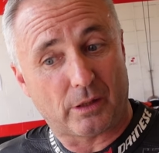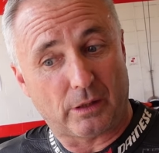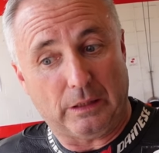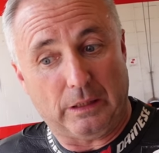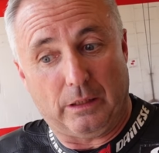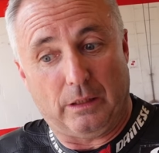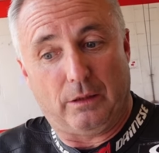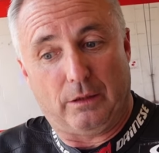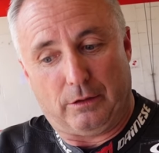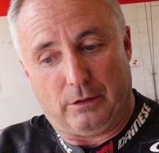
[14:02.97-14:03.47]

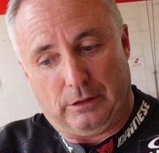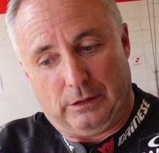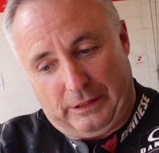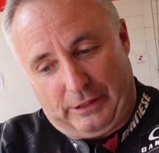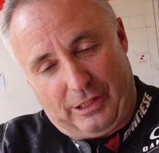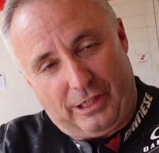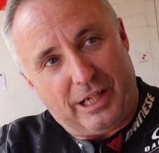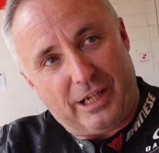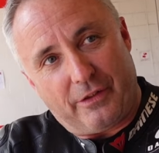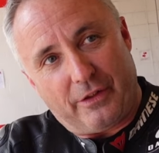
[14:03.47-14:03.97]
Oh, I
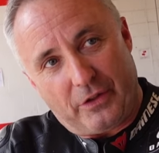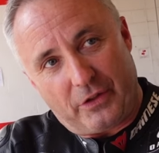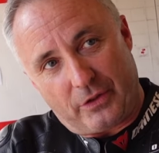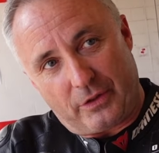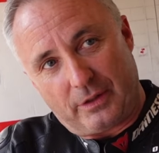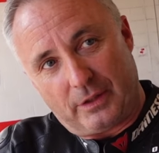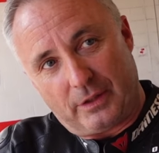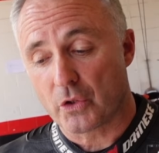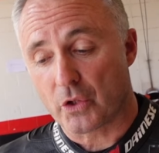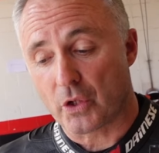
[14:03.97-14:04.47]
don't like this.
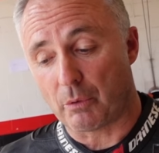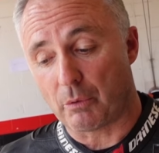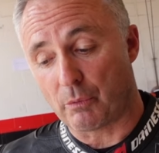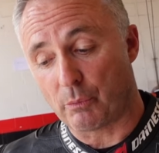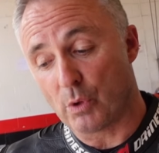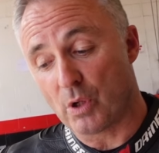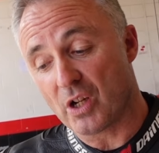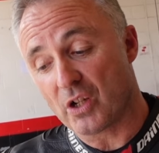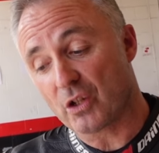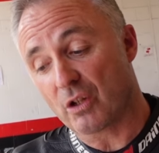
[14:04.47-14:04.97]
So
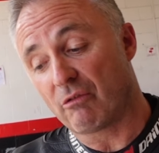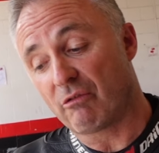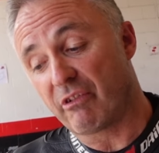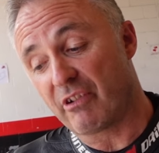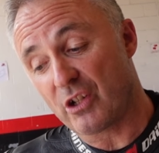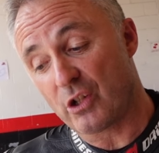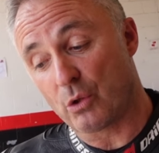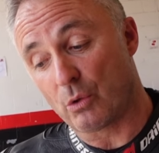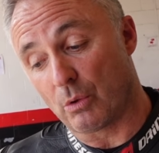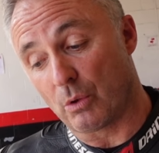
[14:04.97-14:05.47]
we've worked on
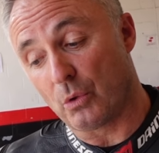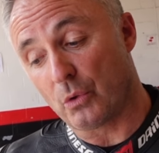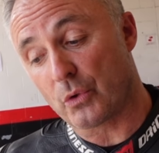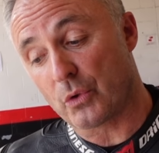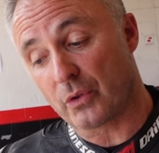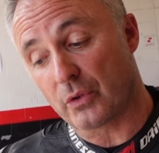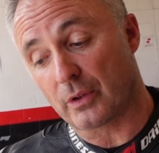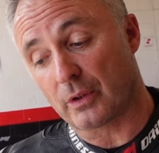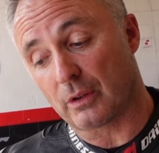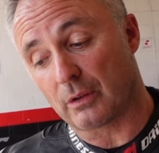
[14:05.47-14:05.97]
visuals
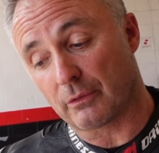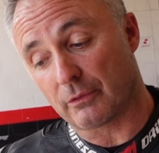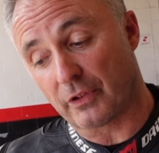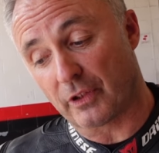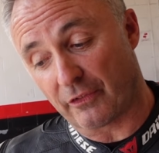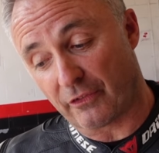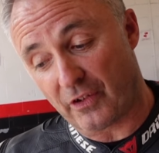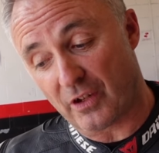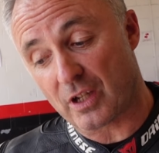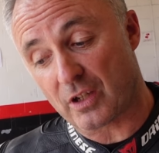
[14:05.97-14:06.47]

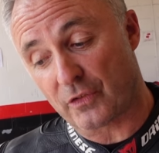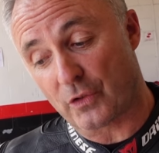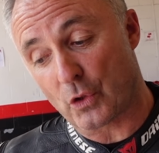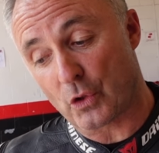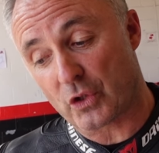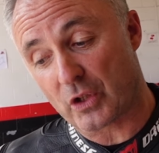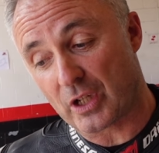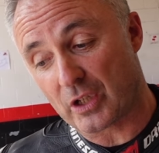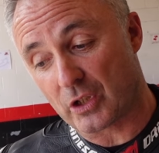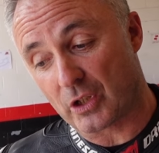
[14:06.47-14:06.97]
for the first
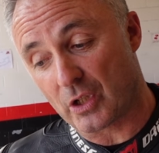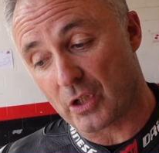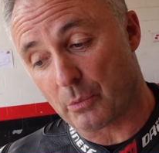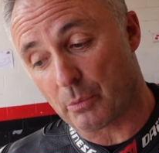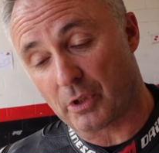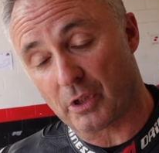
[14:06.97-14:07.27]
four sessions.